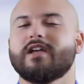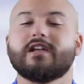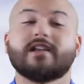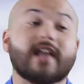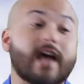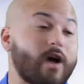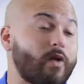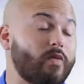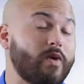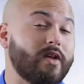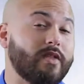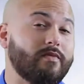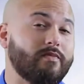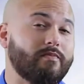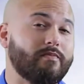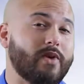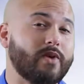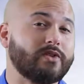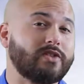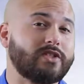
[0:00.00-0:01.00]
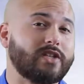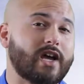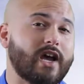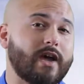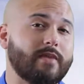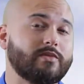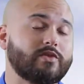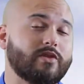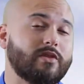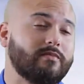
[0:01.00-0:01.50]
Now, what most
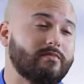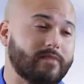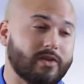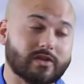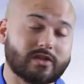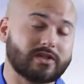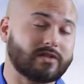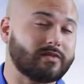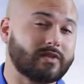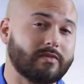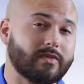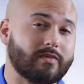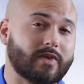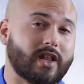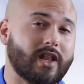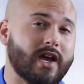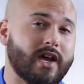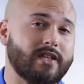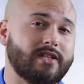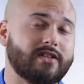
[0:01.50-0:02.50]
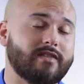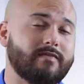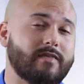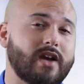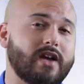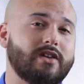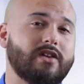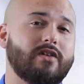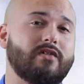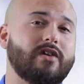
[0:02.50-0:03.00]
clients of
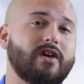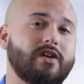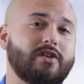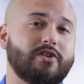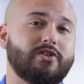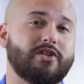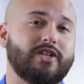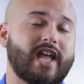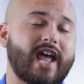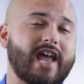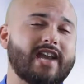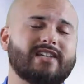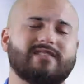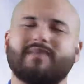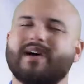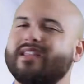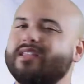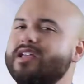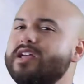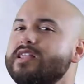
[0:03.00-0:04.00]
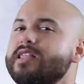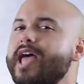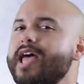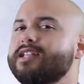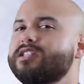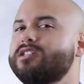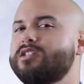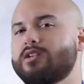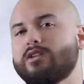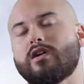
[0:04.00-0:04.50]
mine don't understand is by letting that
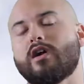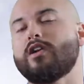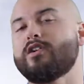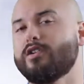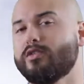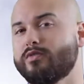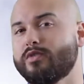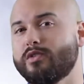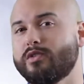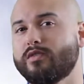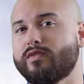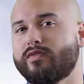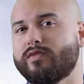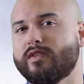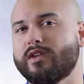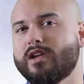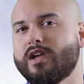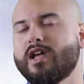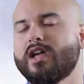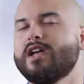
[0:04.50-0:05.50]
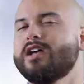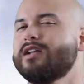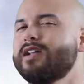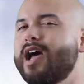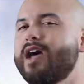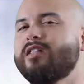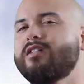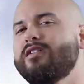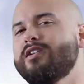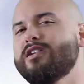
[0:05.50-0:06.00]
sit on your roof,
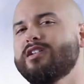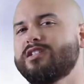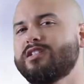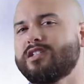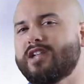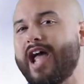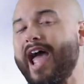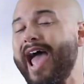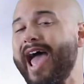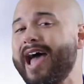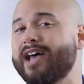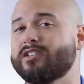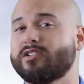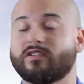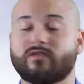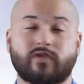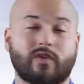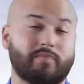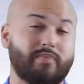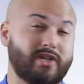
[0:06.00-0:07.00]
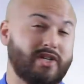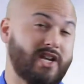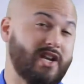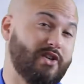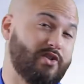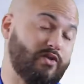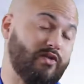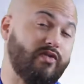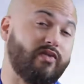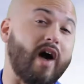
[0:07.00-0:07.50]
not only is it a hazard for
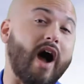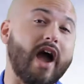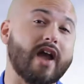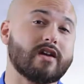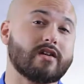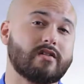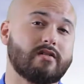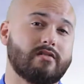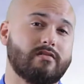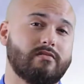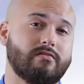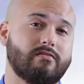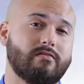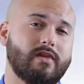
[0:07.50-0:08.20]
potential fire,